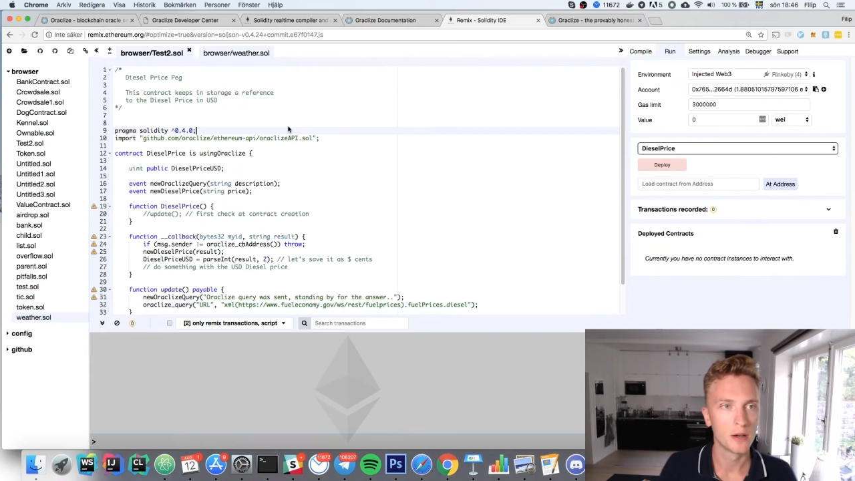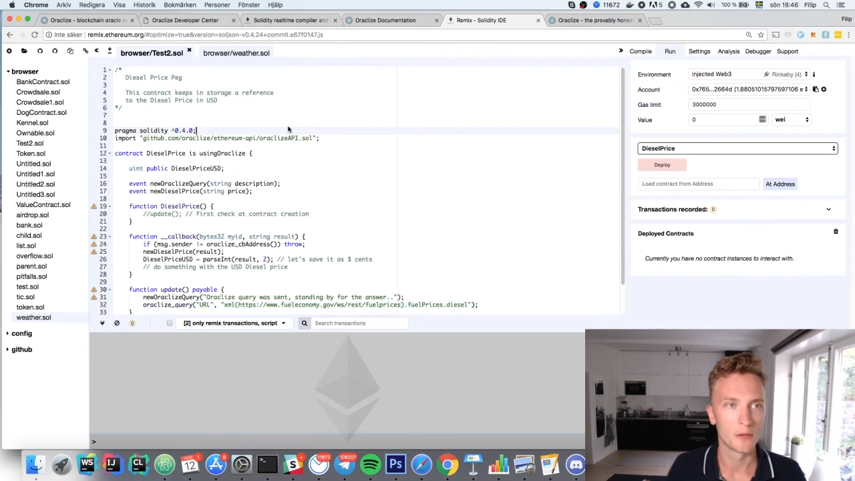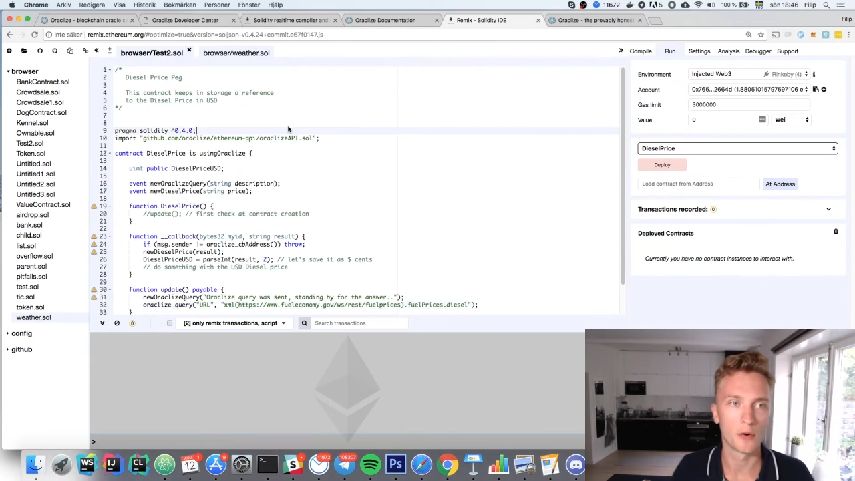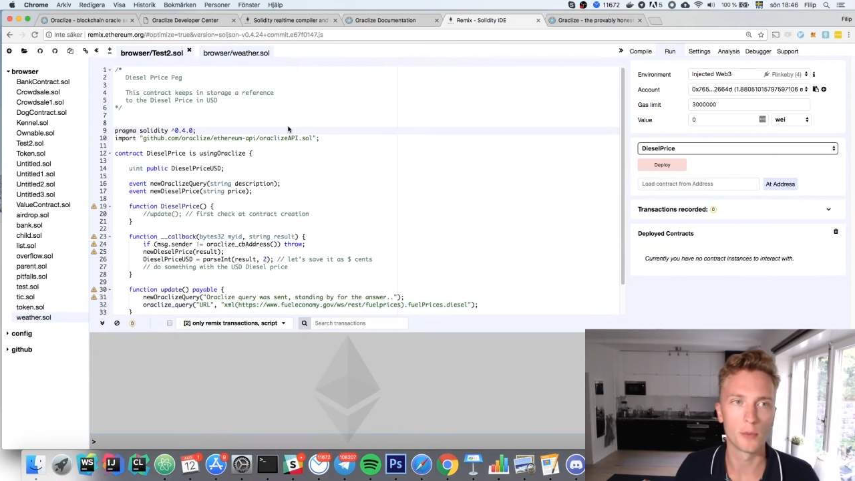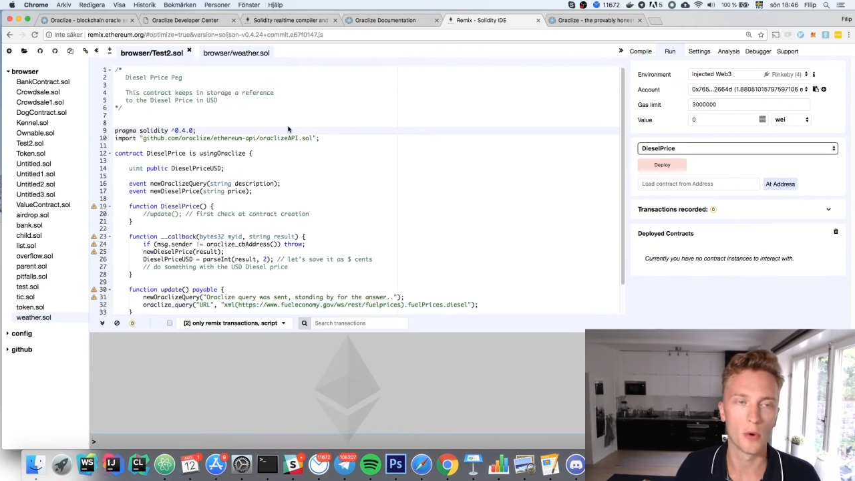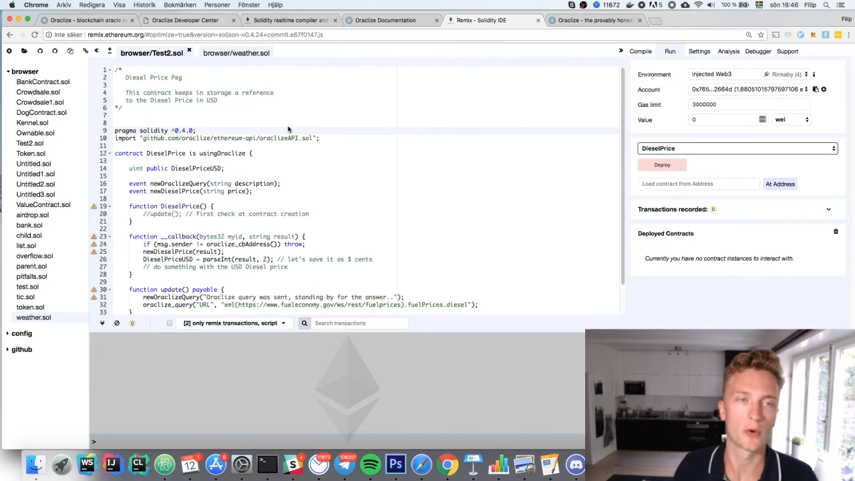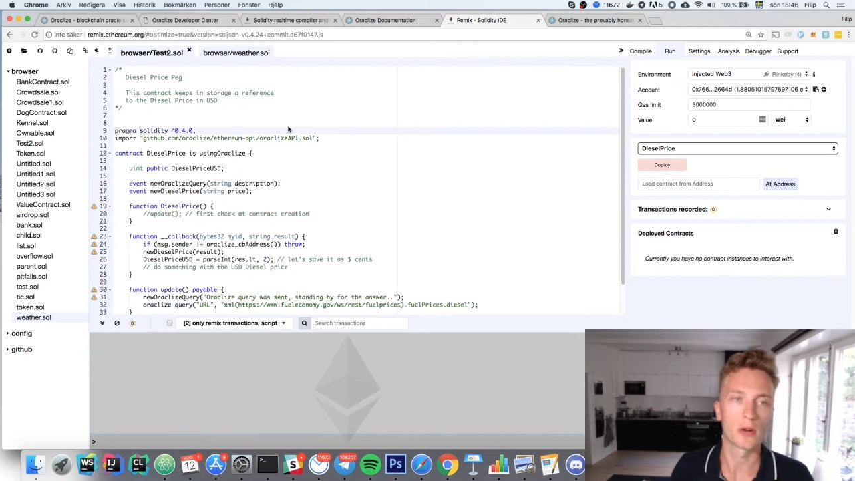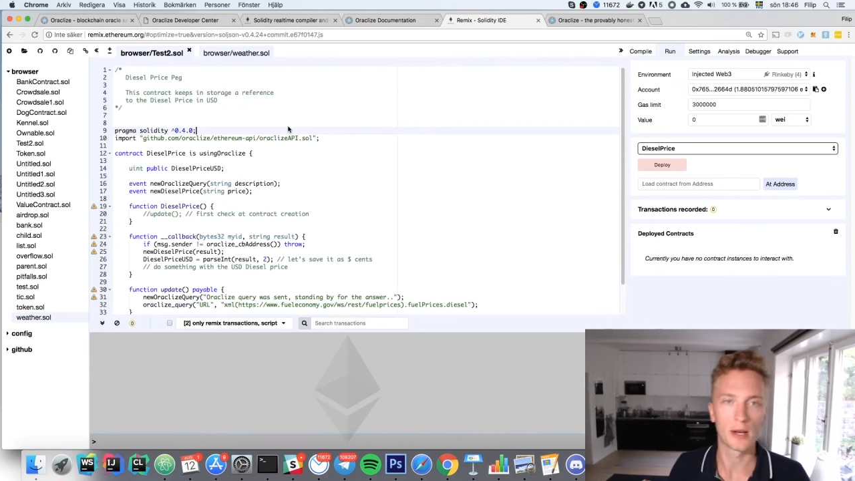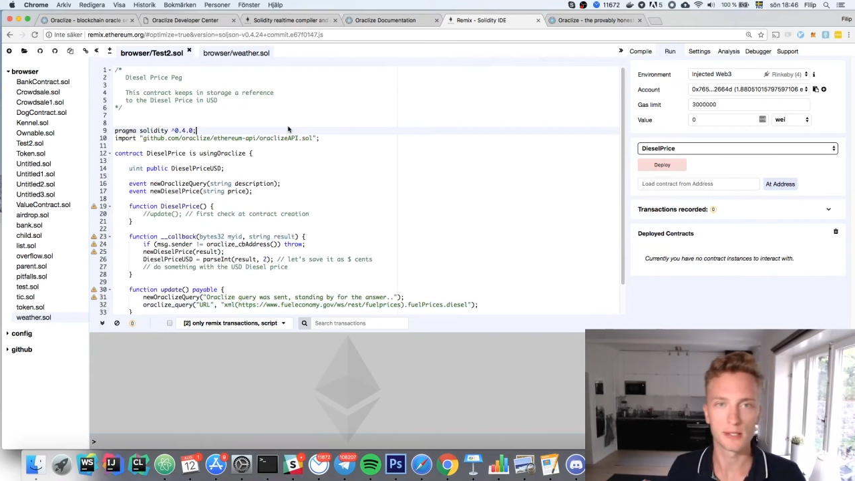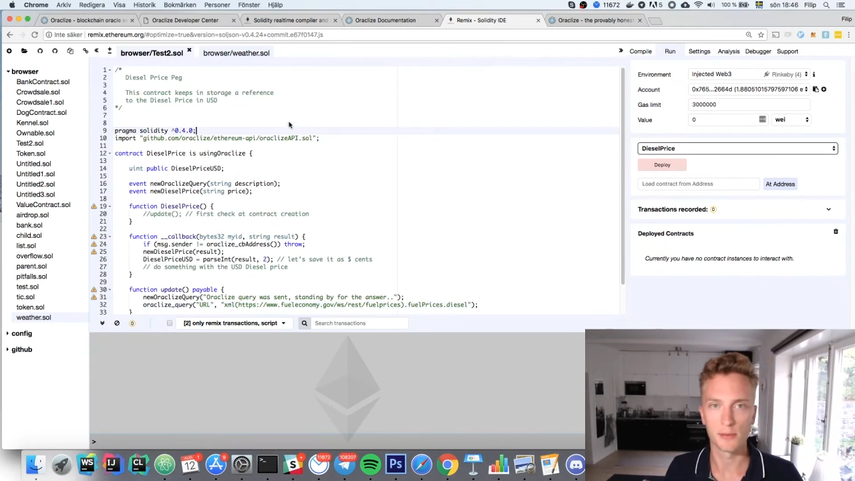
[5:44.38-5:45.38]
from
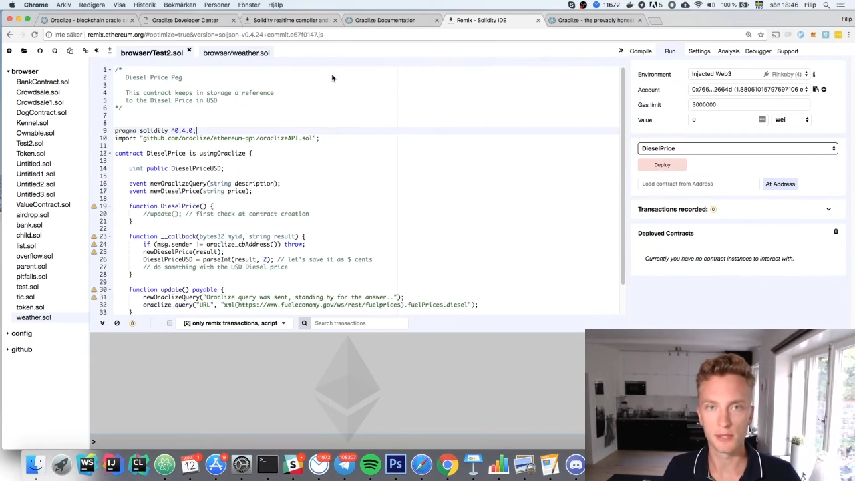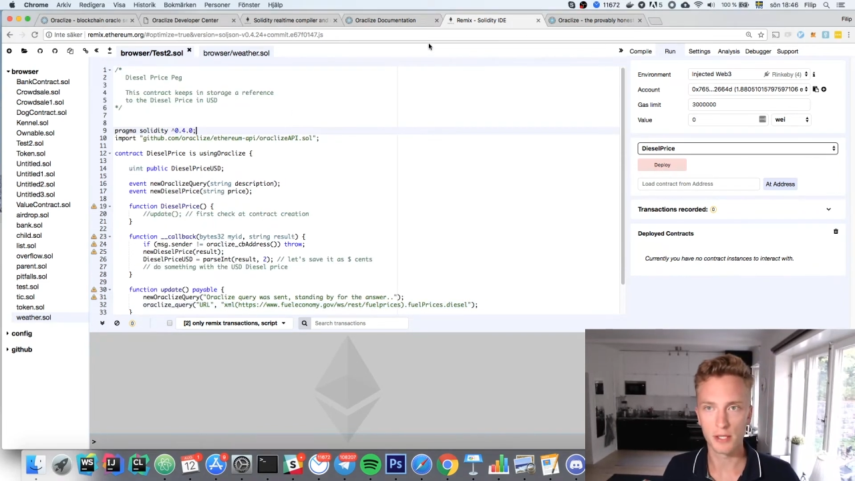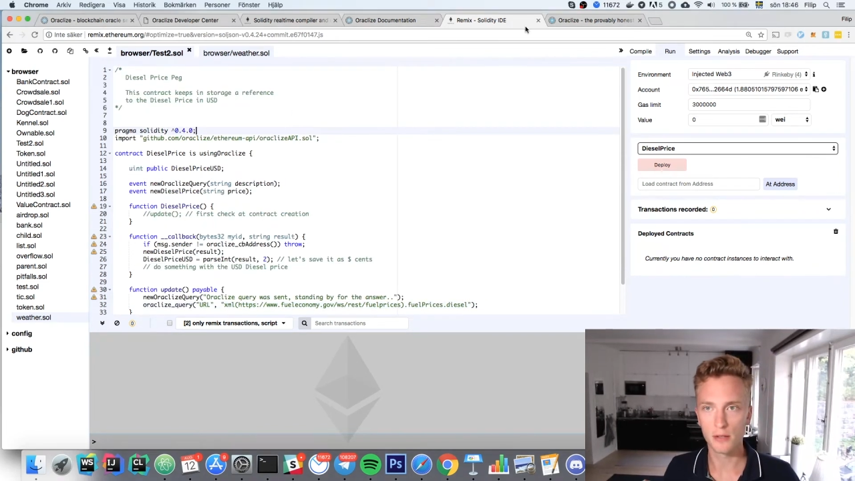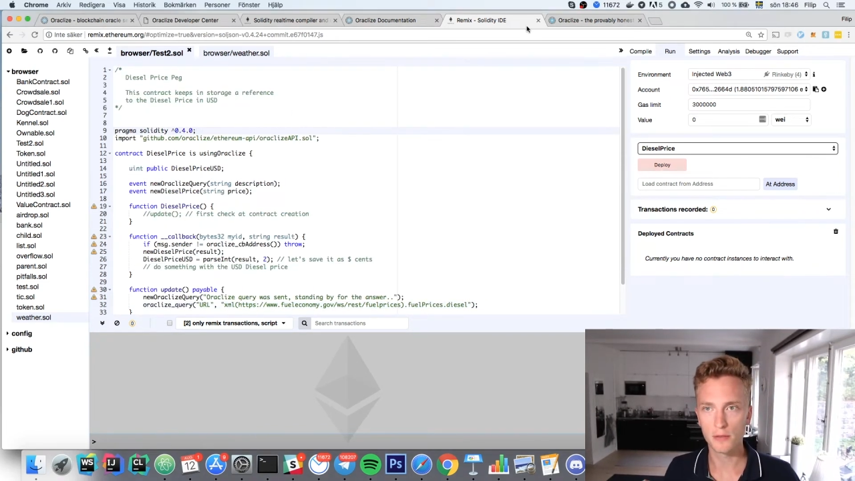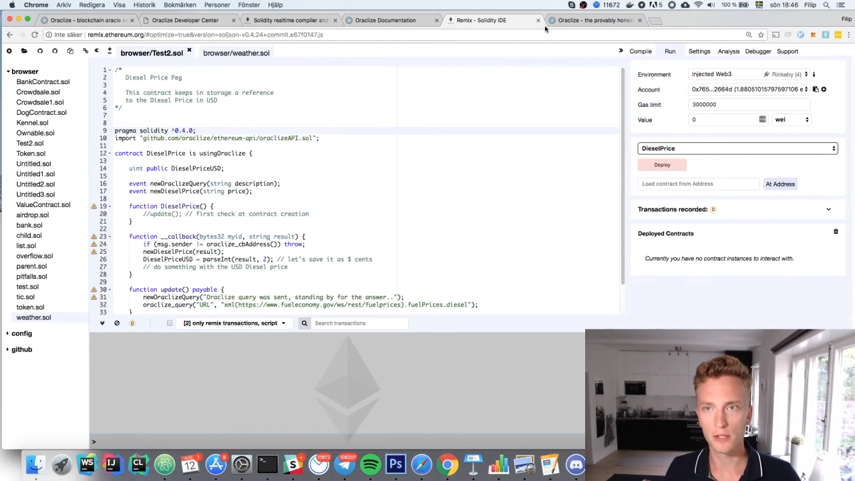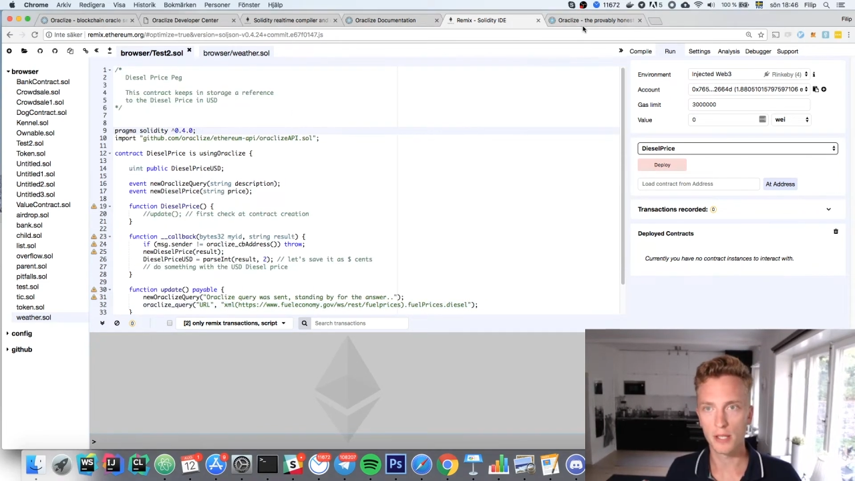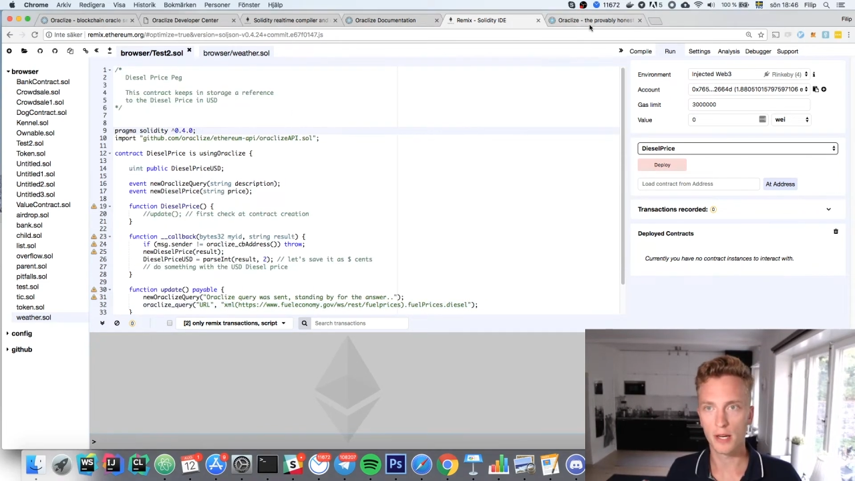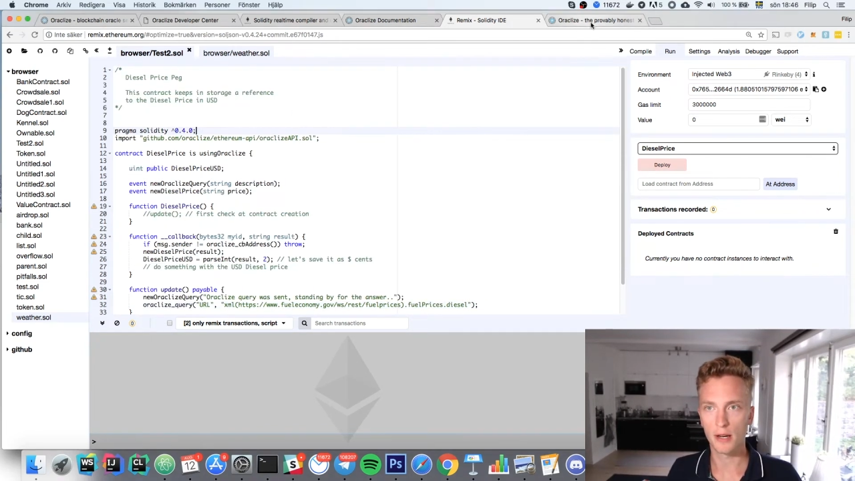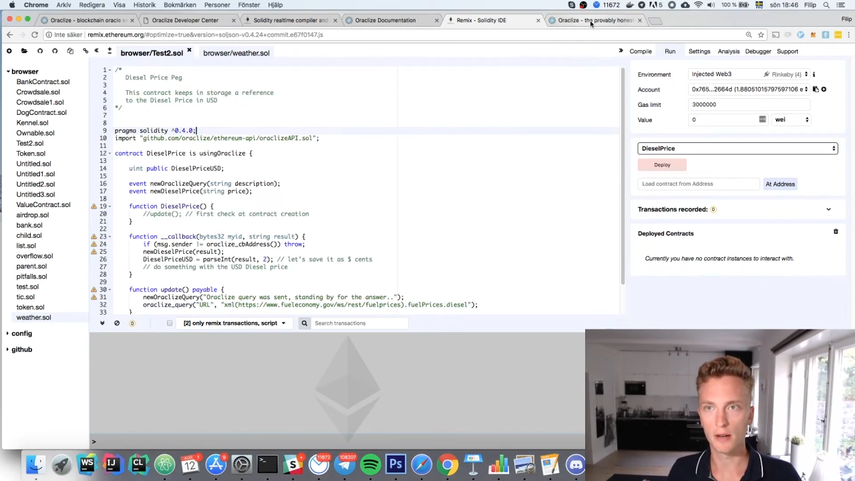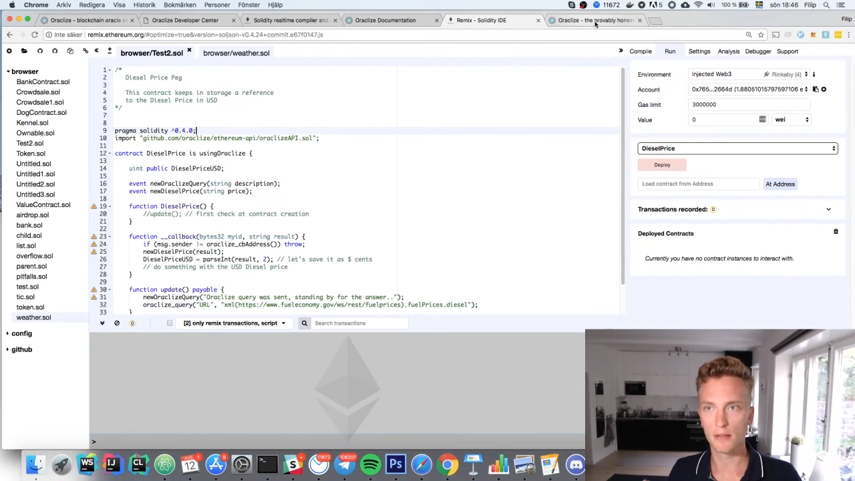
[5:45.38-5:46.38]
Oracle themselves. They
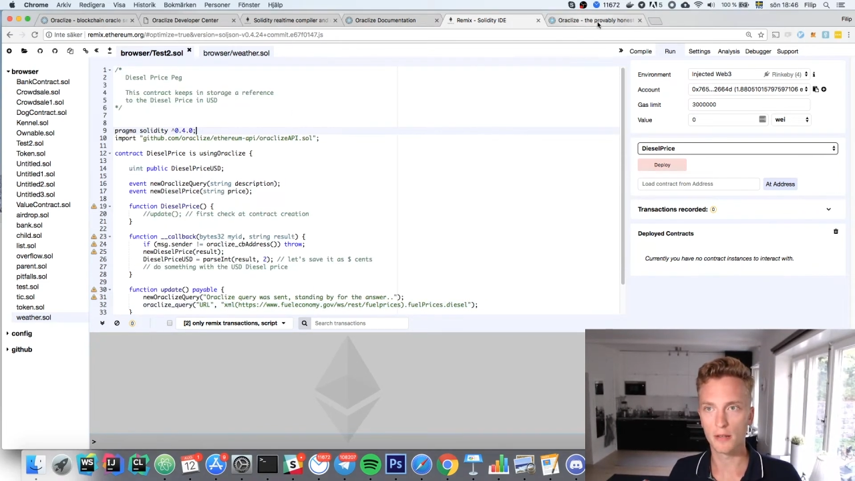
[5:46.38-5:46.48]
have